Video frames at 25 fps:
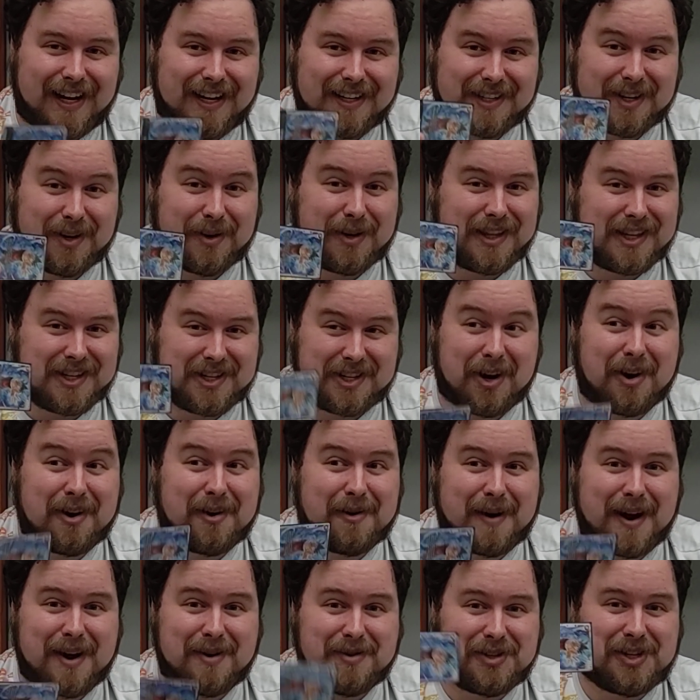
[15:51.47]
So at the
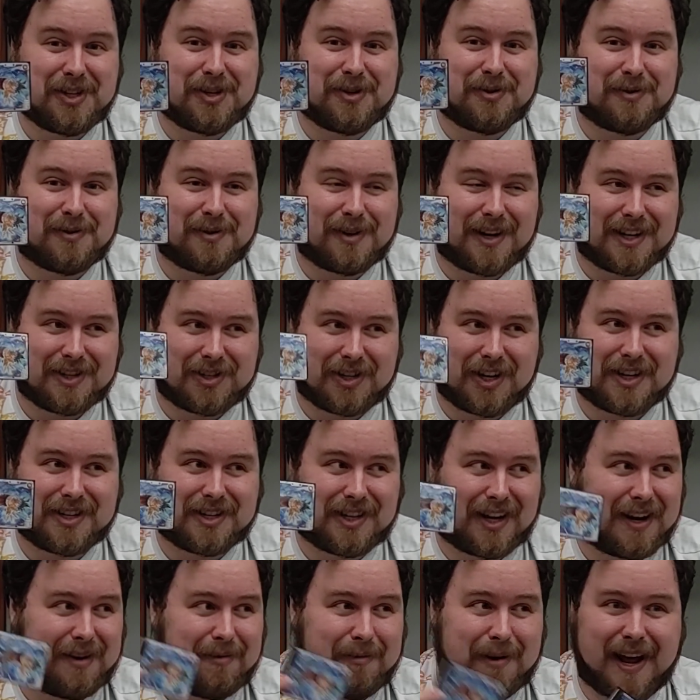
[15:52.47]
start of round 2, a
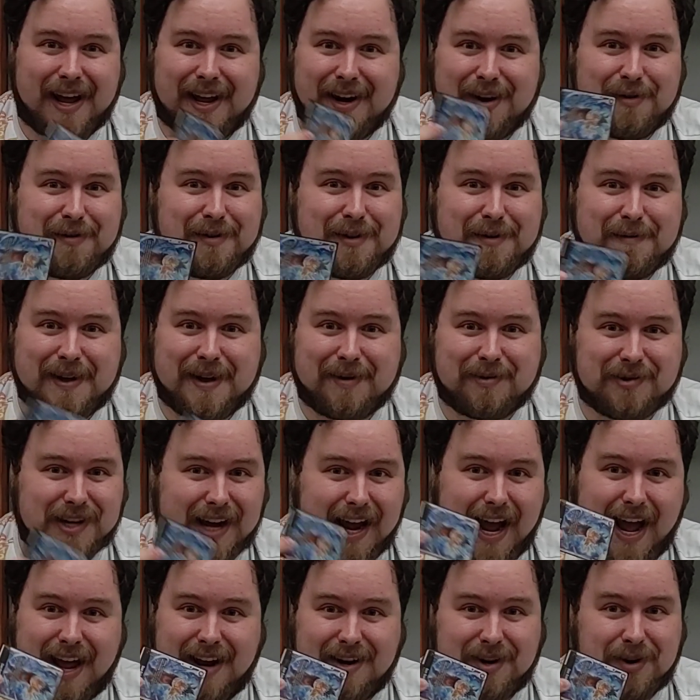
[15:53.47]
judge ran over to me and was
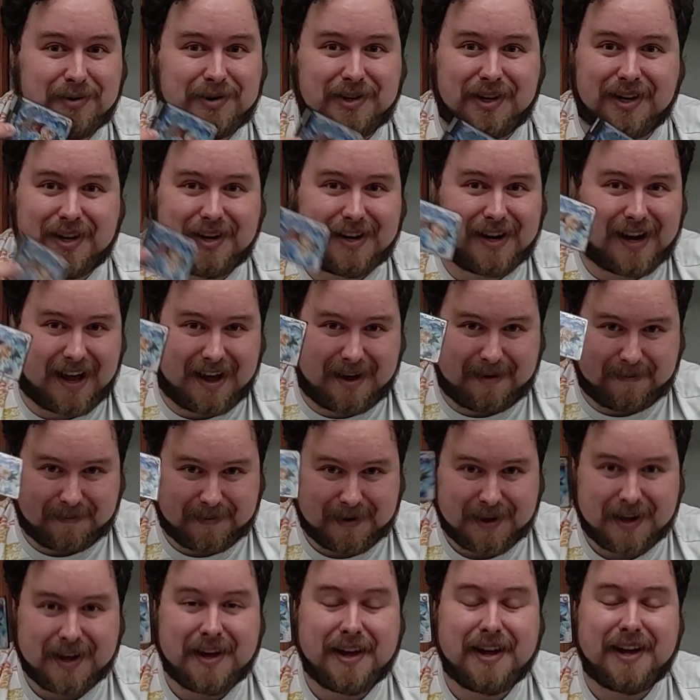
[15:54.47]
like, "Hey, don't start your
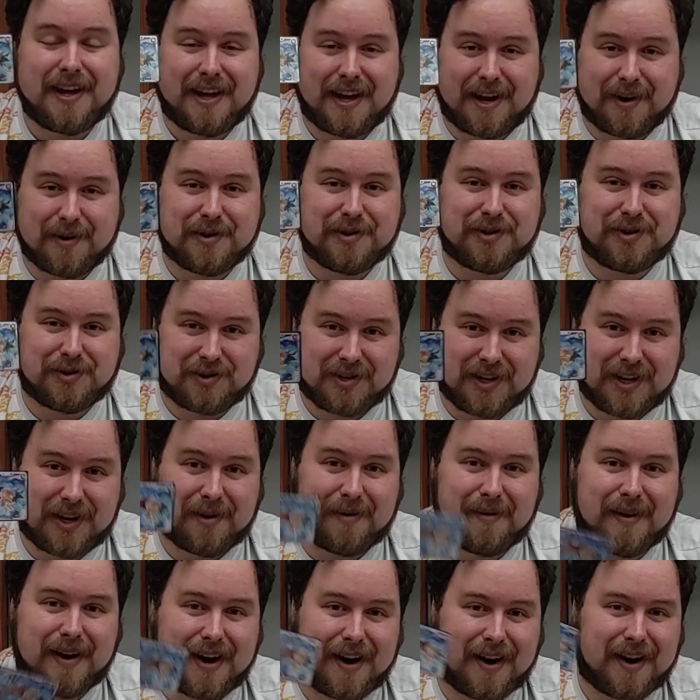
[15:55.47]
game. Here is your
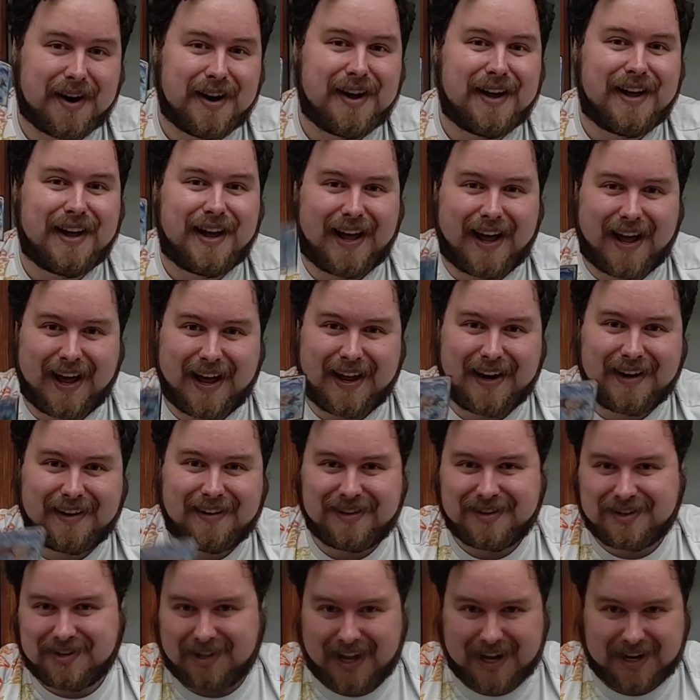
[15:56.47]
secret rare,"
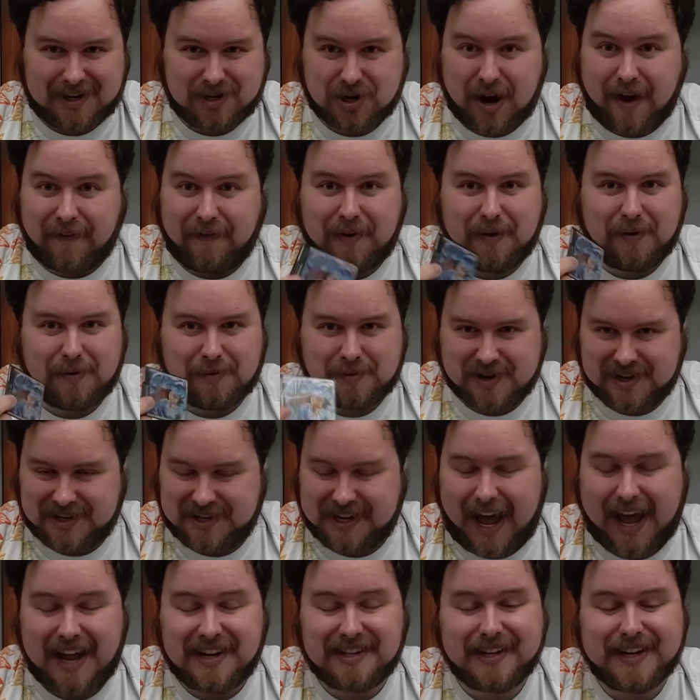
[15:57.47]
and shuffle,
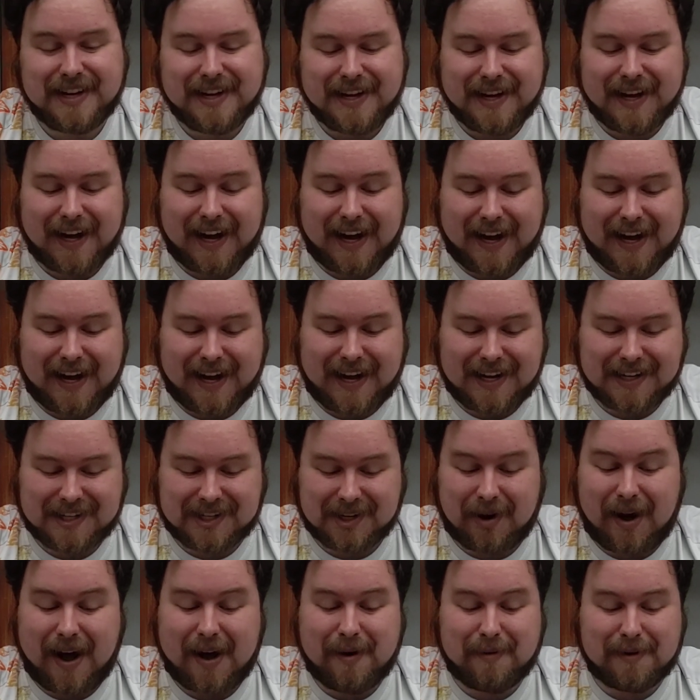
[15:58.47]
reset.
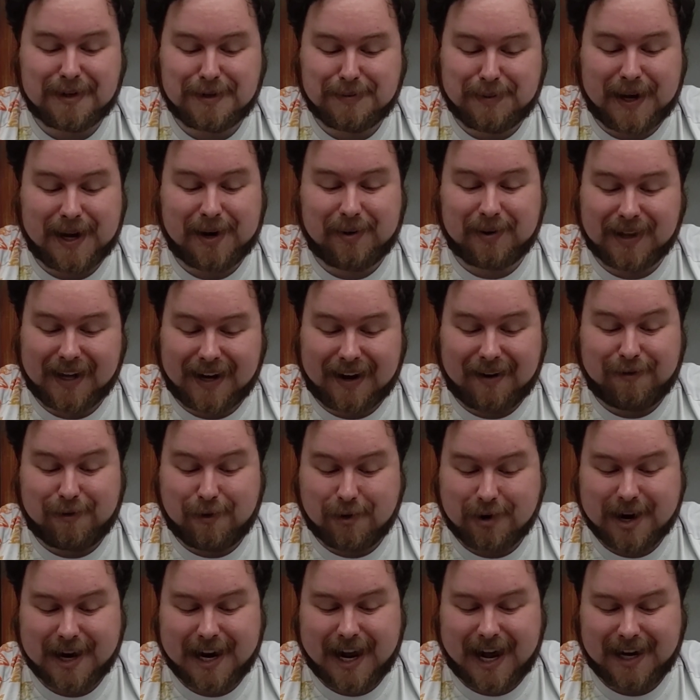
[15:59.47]
So I was playing with a
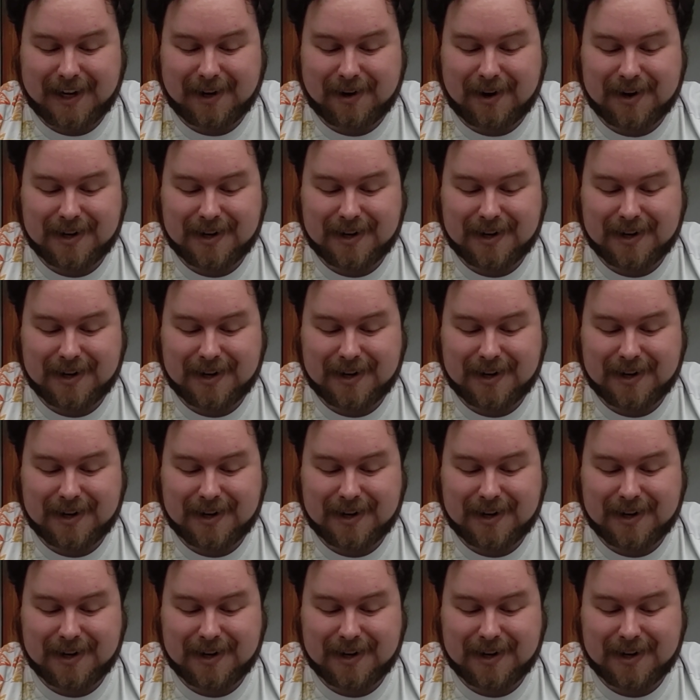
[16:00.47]
49